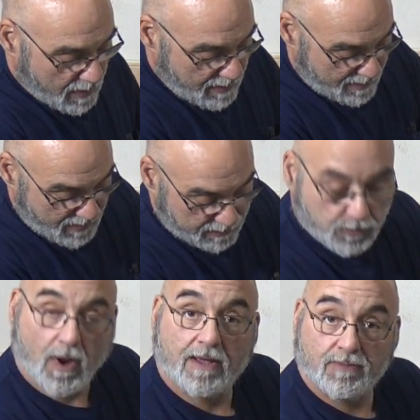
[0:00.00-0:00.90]
And that's
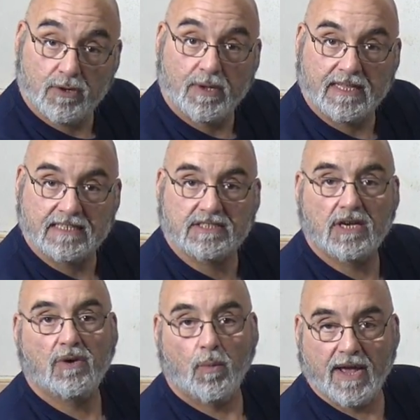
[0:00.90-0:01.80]
why I'm doing
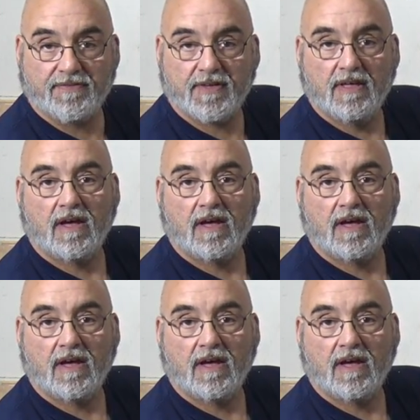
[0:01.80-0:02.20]
this with